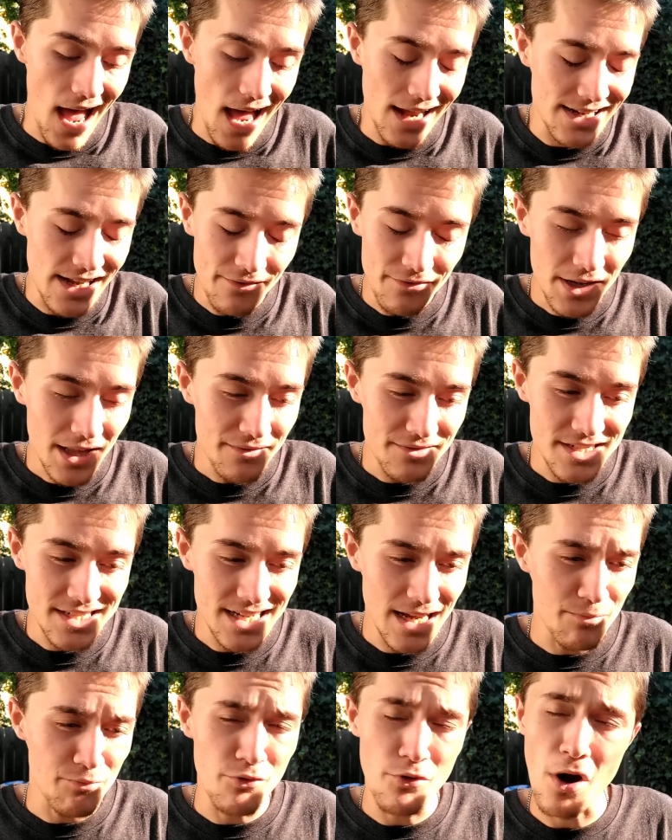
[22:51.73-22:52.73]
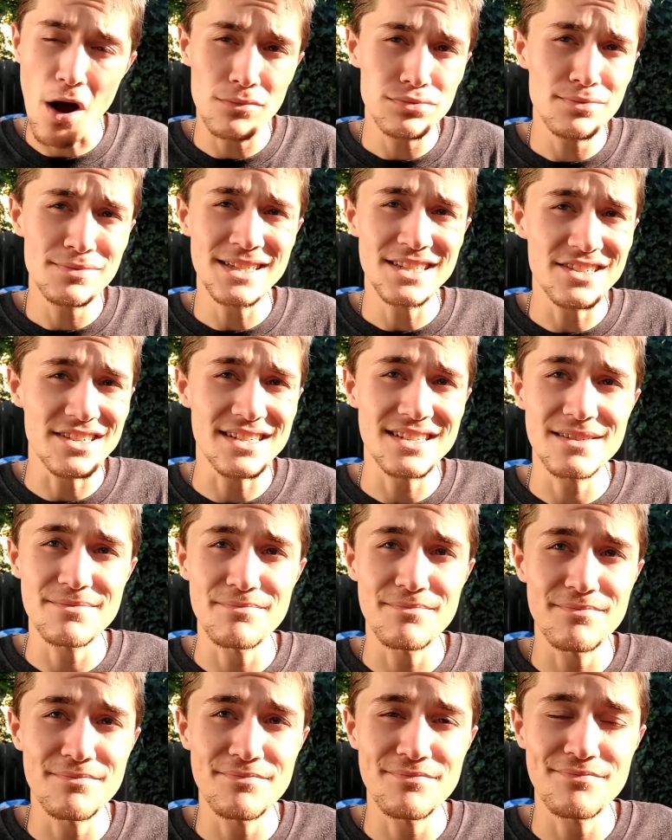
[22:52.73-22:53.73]
I definitely have to say probably just,
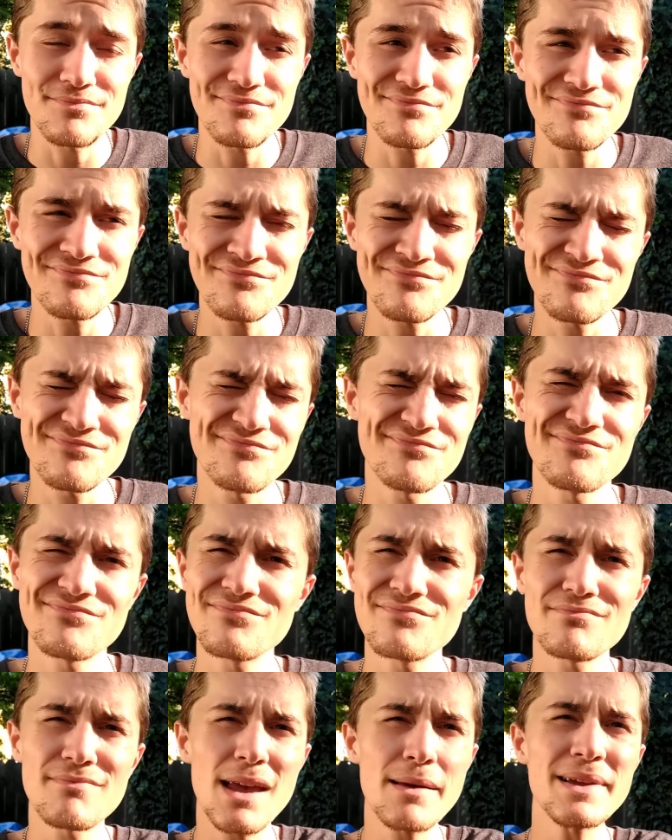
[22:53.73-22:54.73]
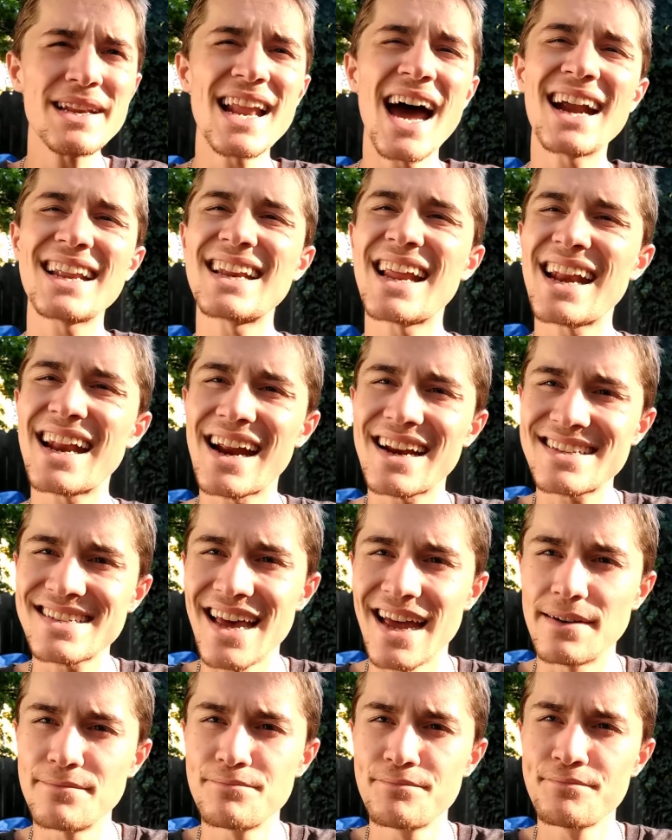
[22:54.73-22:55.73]
maybe not an 8 out of
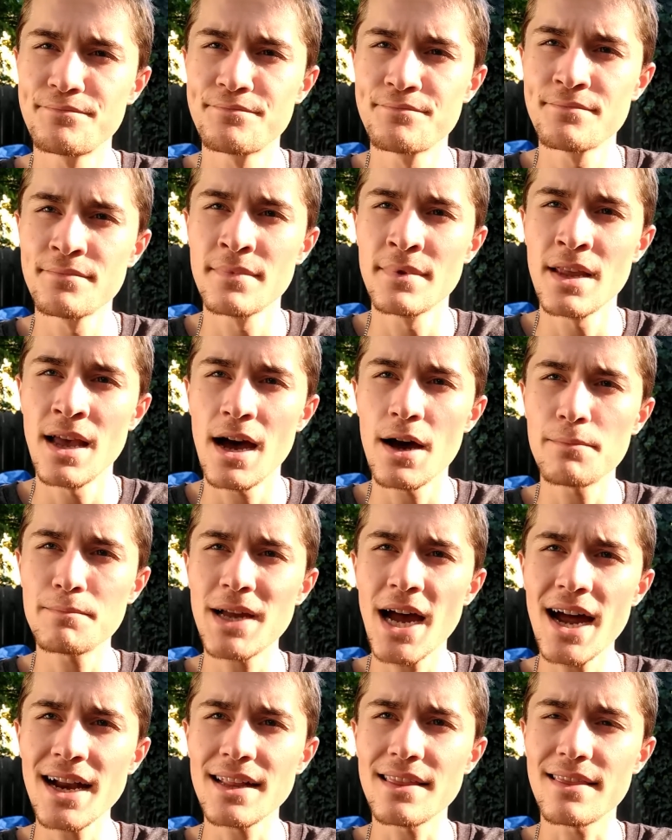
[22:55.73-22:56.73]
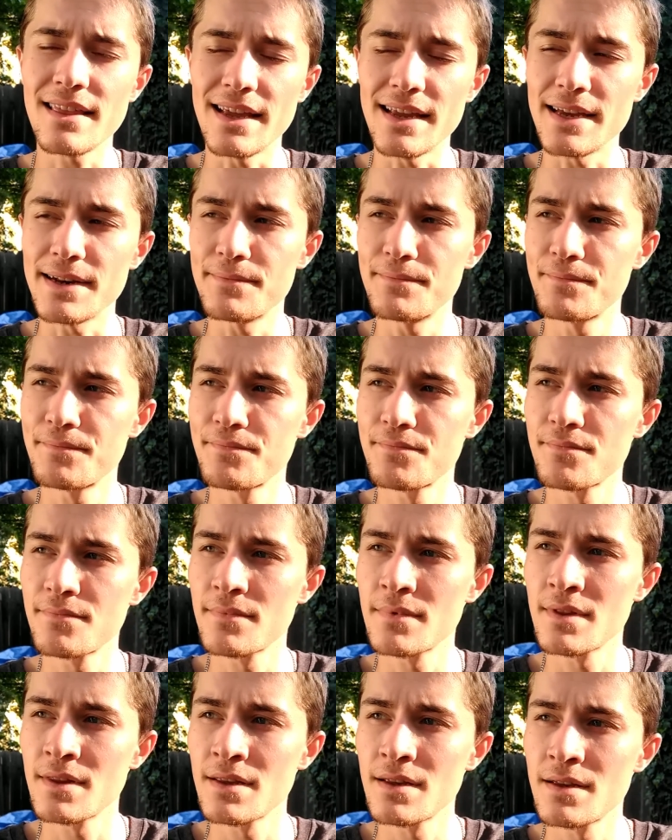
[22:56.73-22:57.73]
10. I'm kind of thinking.
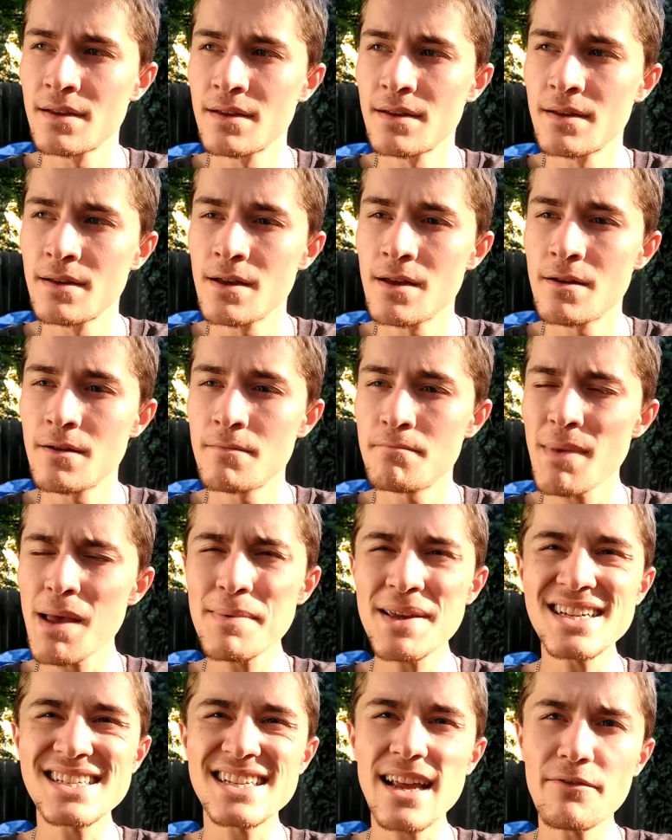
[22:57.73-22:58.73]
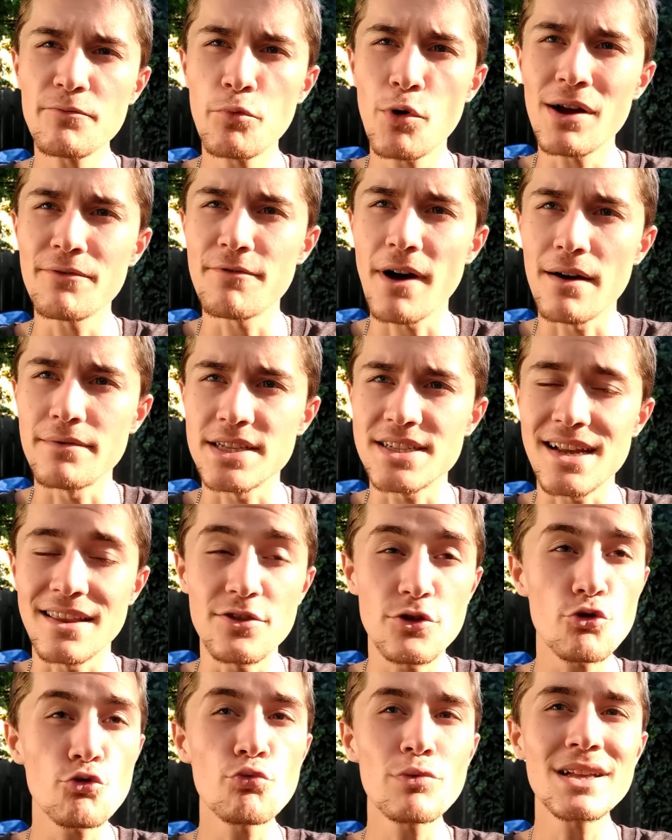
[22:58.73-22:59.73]
Maybe a 7.5 out of 10.
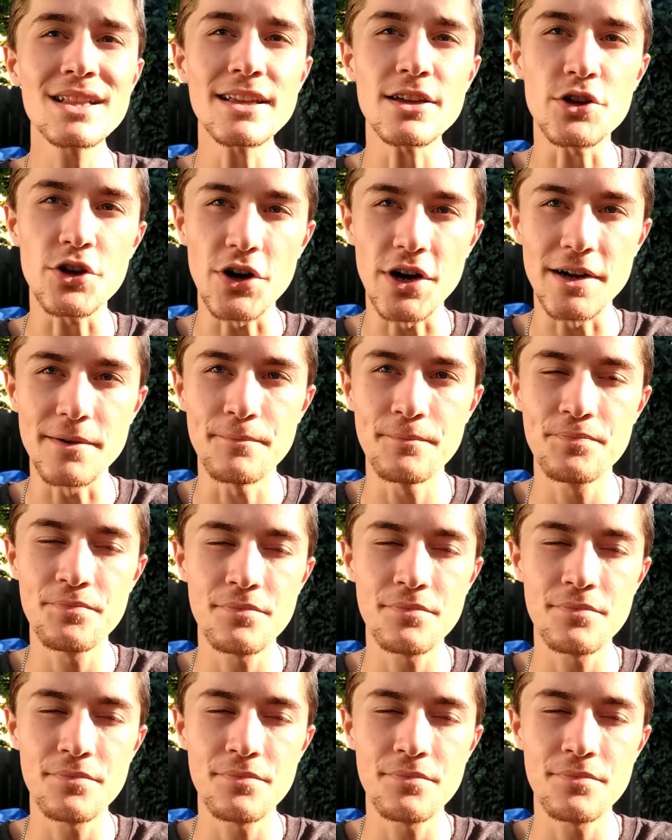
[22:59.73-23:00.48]
They're really good.